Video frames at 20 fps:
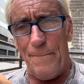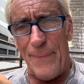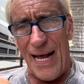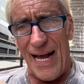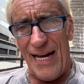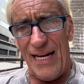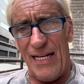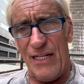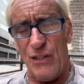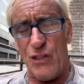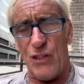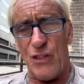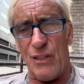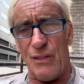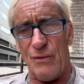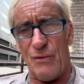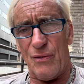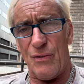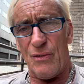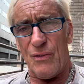
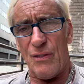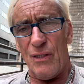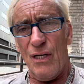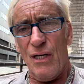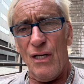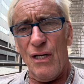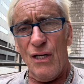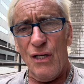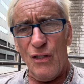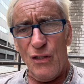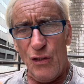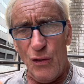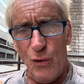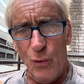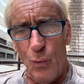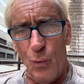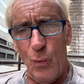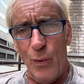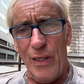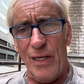patience. You
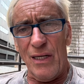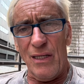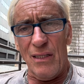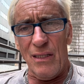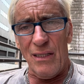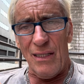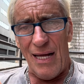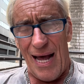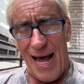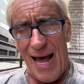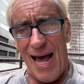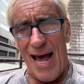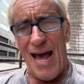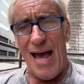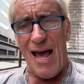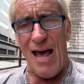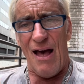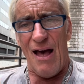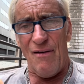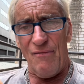will
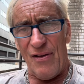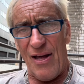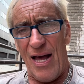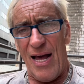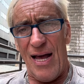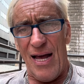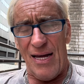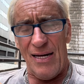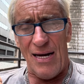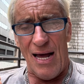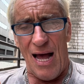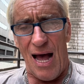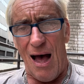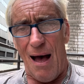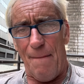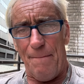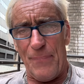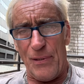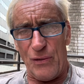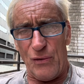have an
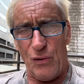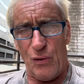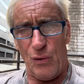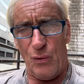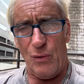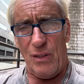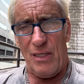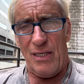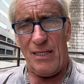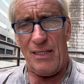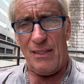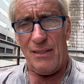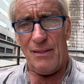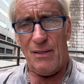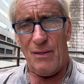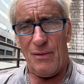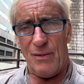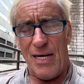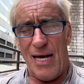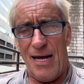opportunity,
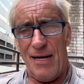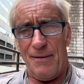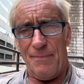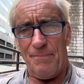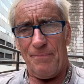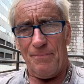okay?